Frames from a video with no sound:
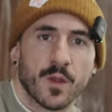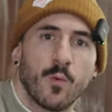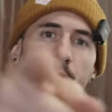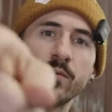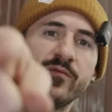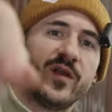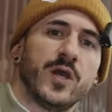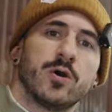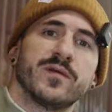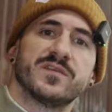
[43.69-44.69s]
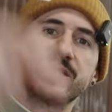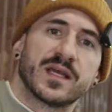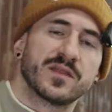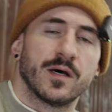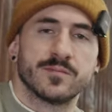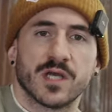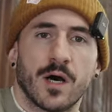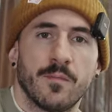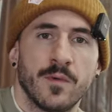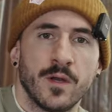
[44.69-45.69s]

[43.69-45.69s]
Welcome to the video. Give this thing a thumbs up.